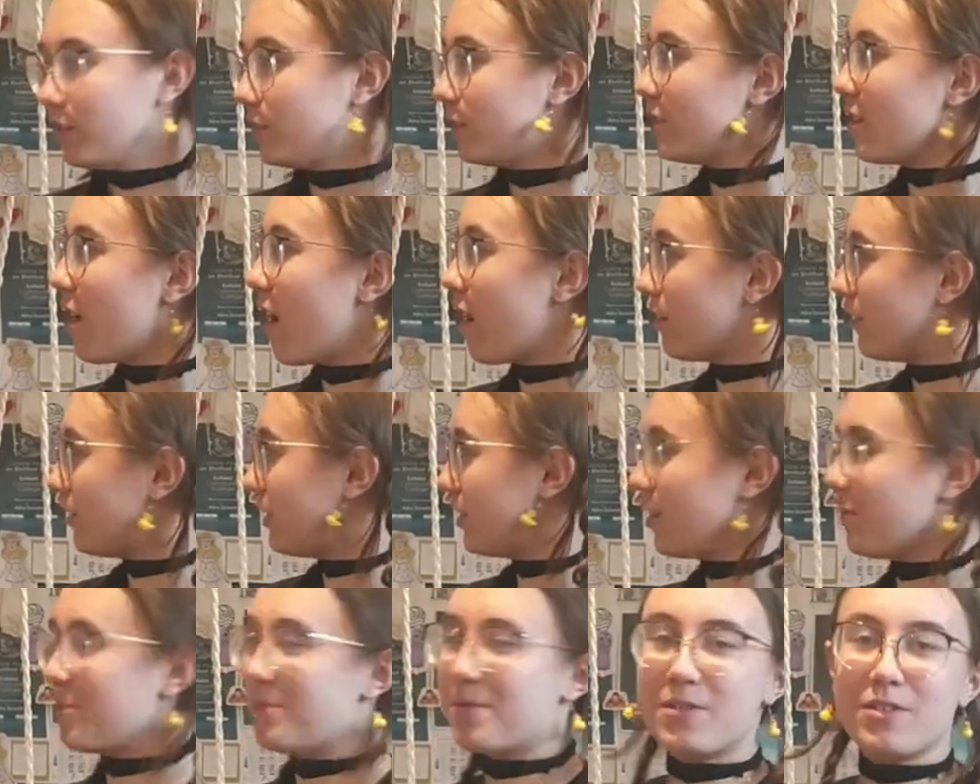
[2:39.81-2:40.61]
No, it's
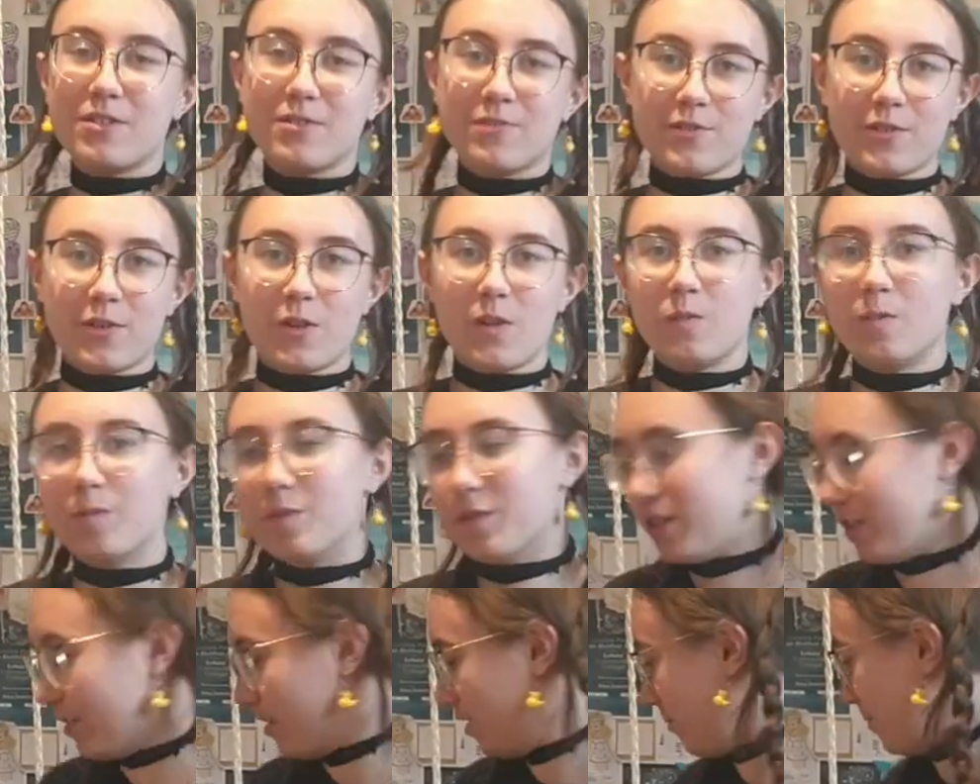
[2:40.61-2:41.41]
so beautiful.
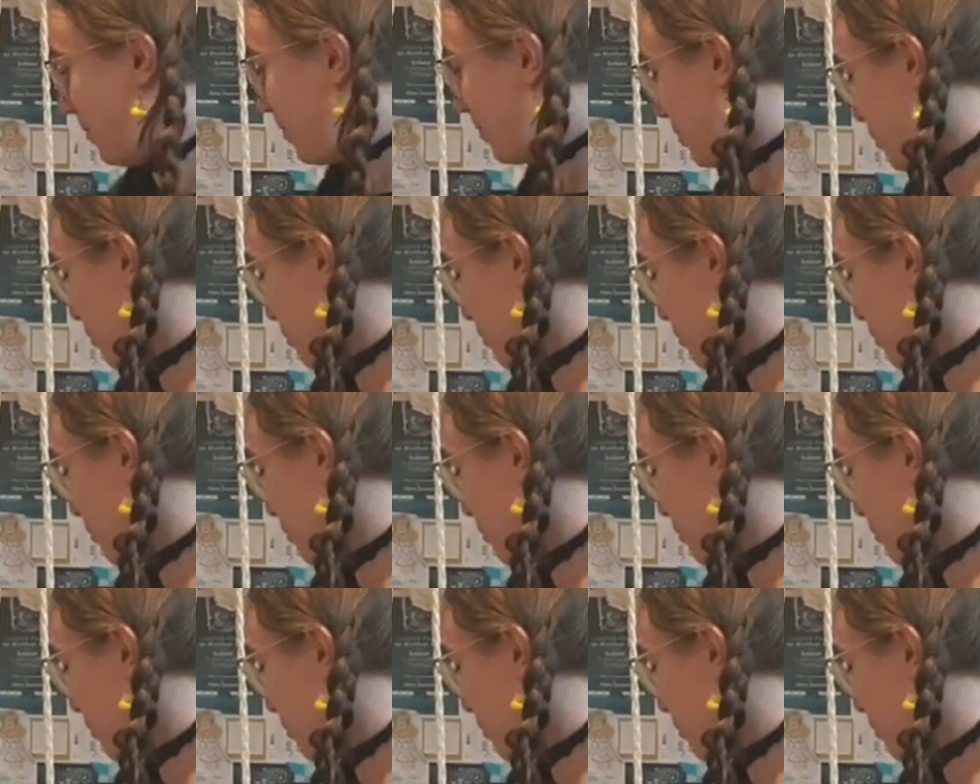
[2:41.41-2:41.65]
This is my